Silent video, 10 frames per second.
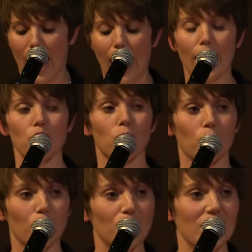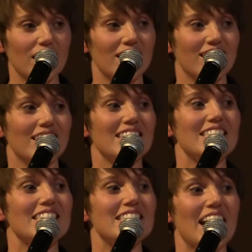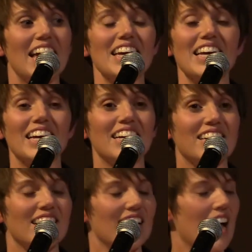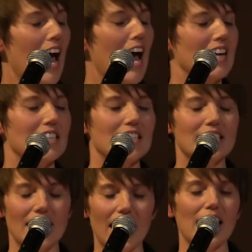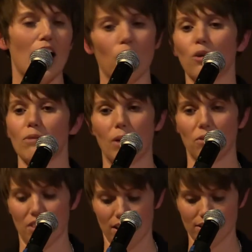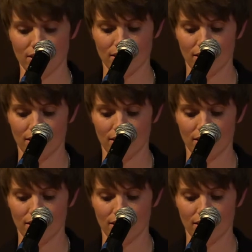I worried day in and day out about this,